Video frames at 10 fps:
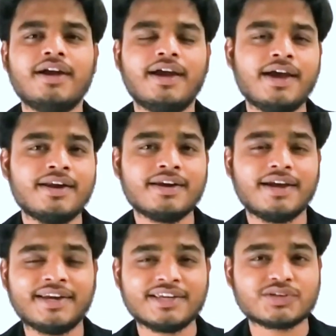and
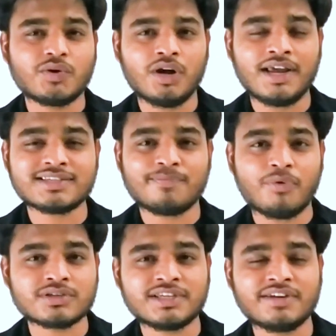it is called as a
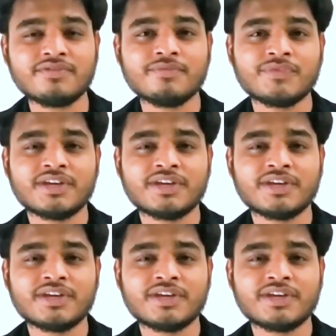positive